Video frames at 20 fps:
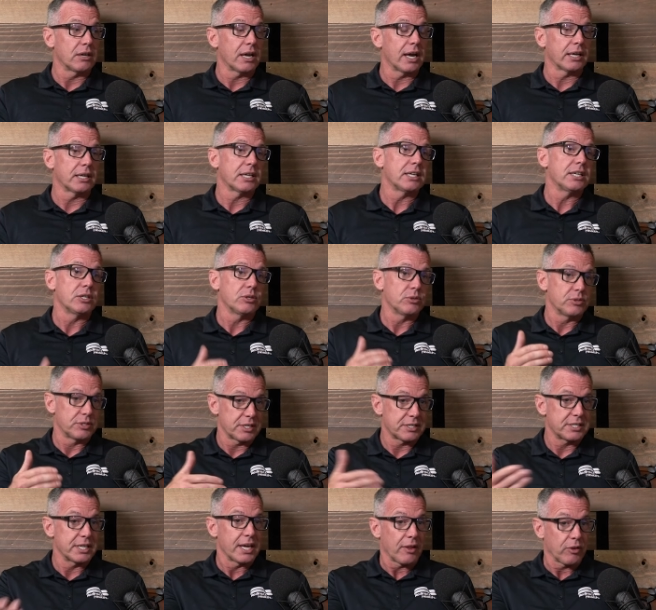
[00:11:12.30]
got to he
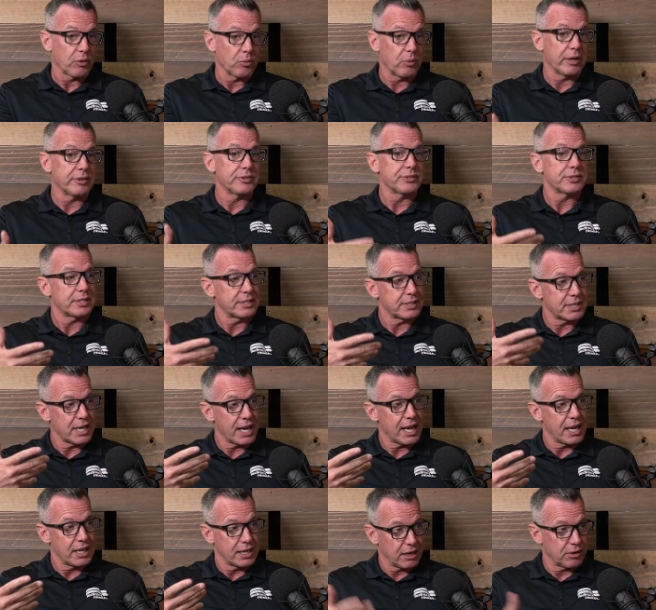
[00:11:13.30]
uses the other ones to say,
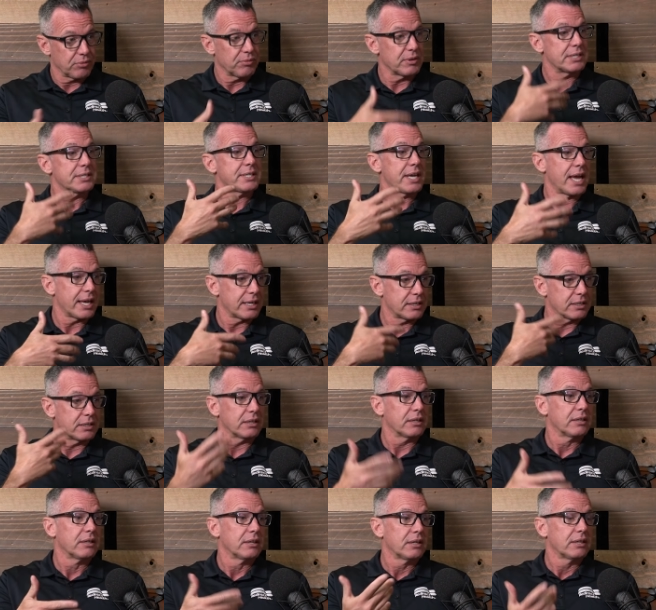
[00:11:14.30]
hey, you got to reset
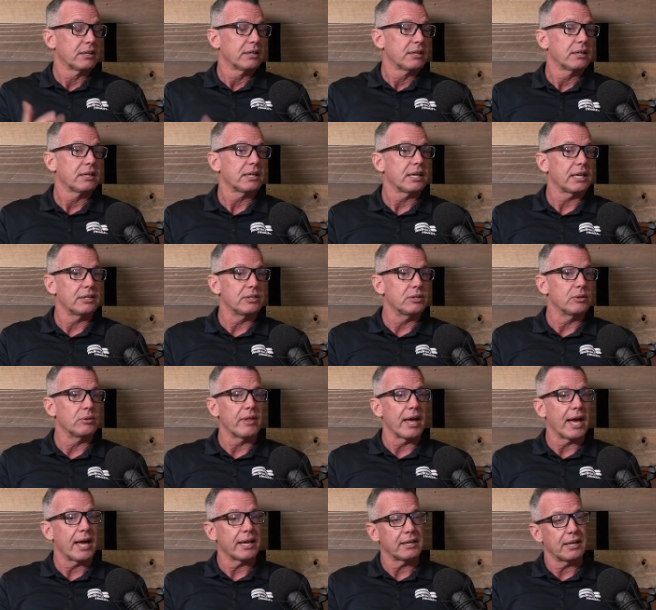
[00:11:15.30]
and and do
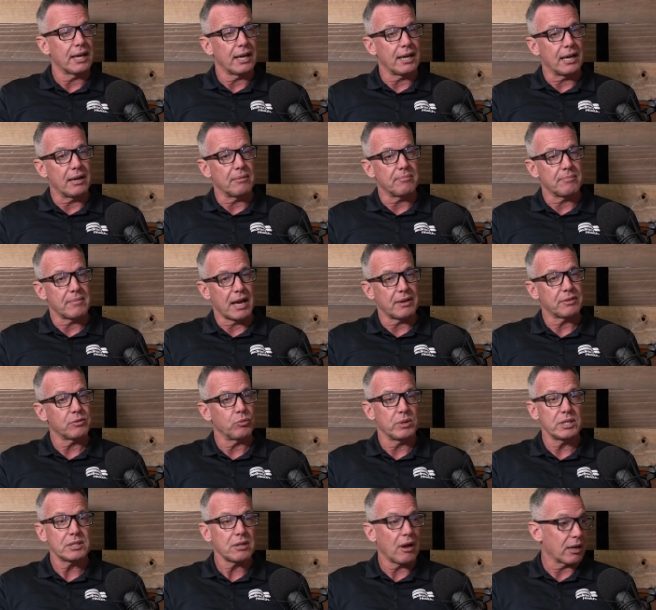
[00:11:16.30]
that. Um, I,
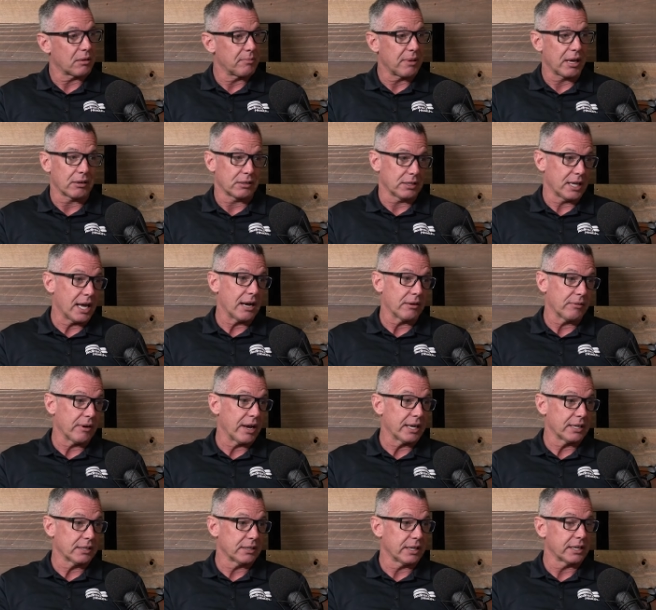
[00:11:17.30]
we talk about a lot,
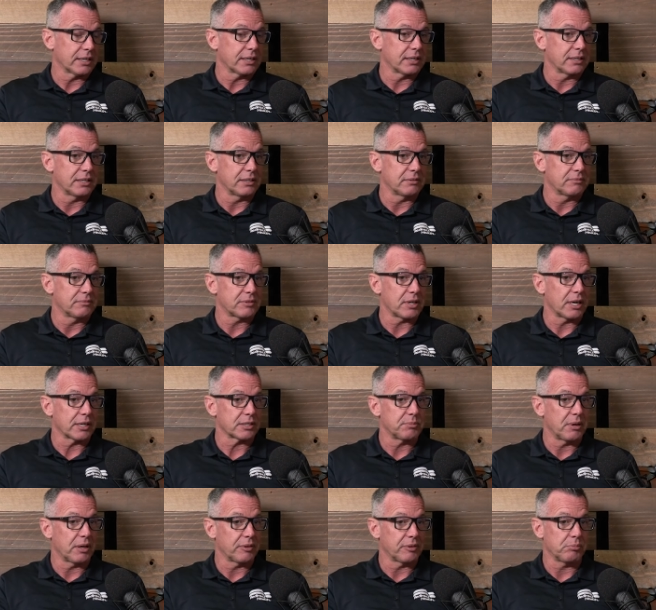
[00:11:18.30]
right? Like, and he talks
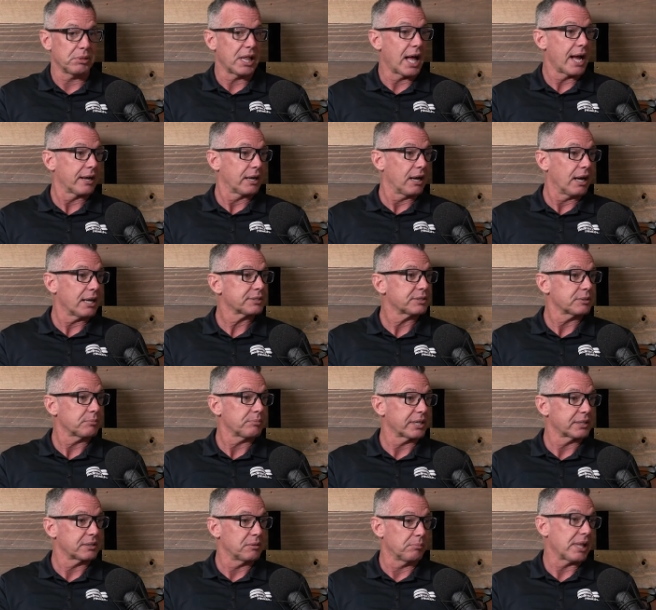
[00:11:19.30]
about the black gossip,
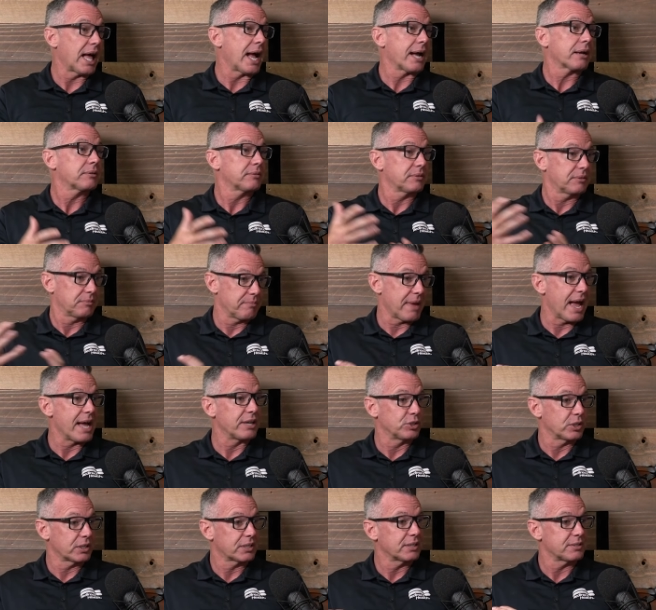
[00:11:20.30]
like the black
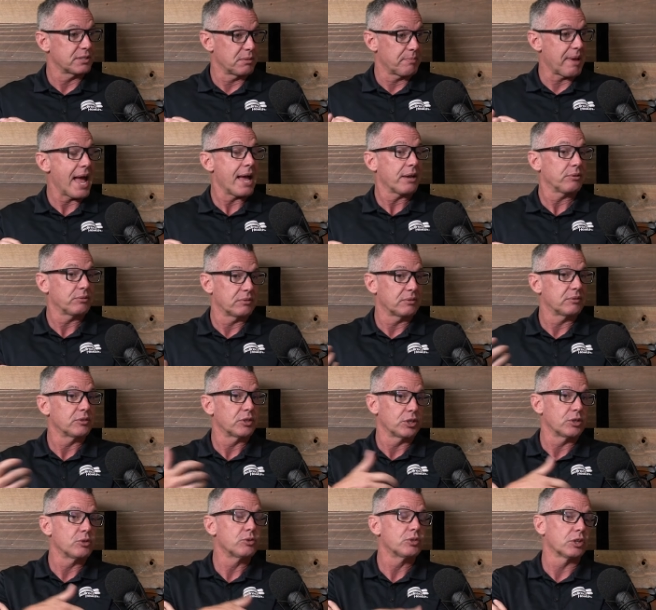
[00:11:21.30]
magic is yep. the bad
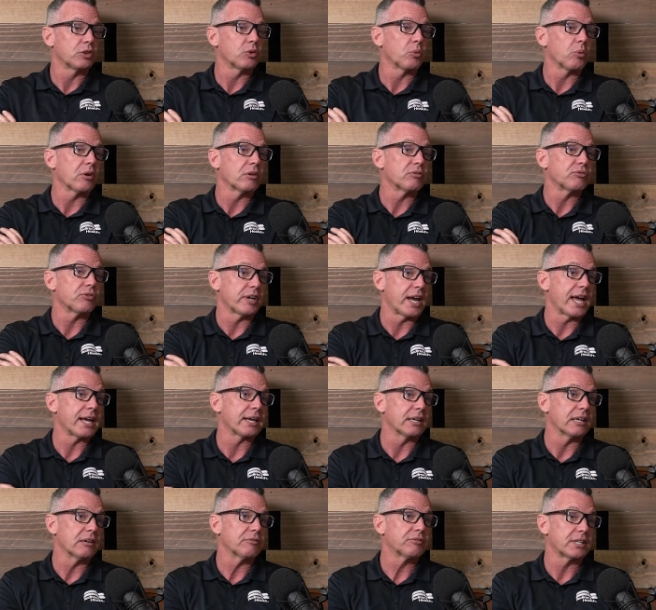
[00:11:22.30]
using the word for
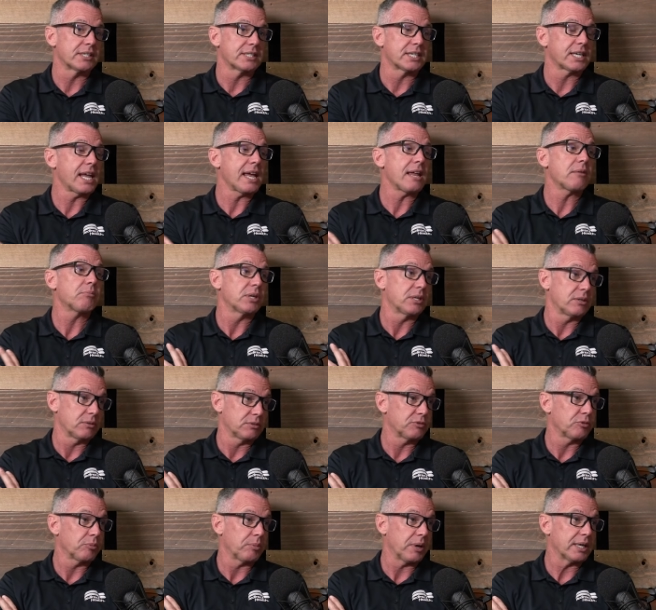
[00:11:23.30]
negative because it can be
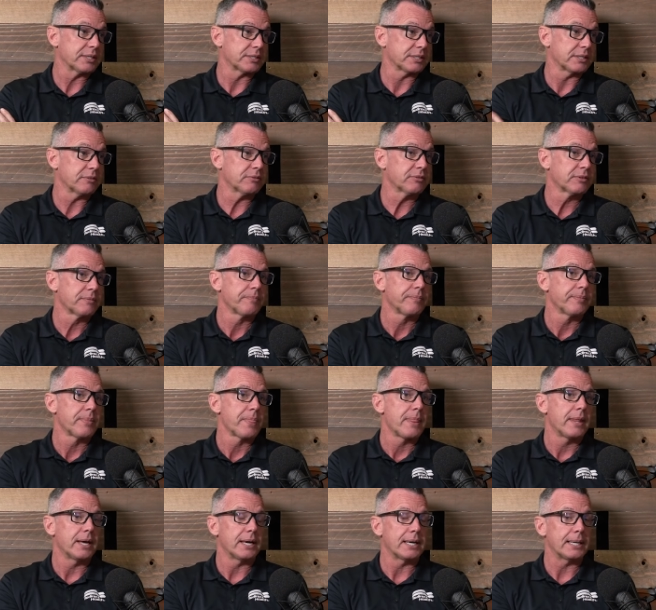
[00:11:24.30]
used for positive. Yep.
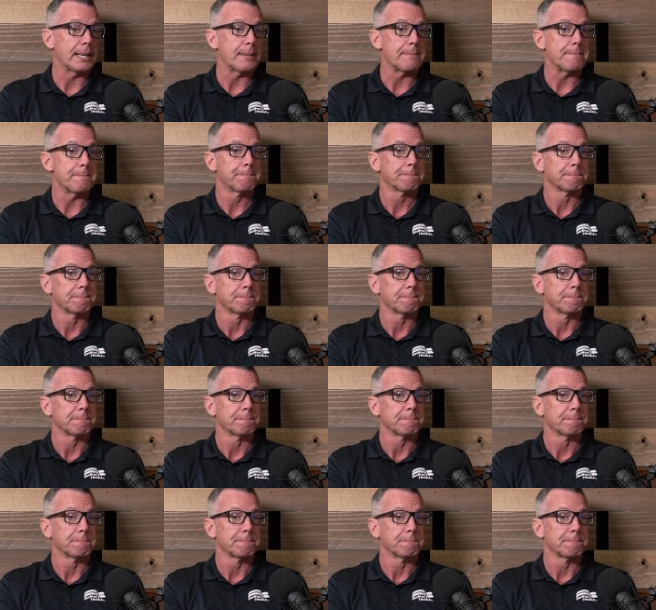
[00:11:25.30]
Um,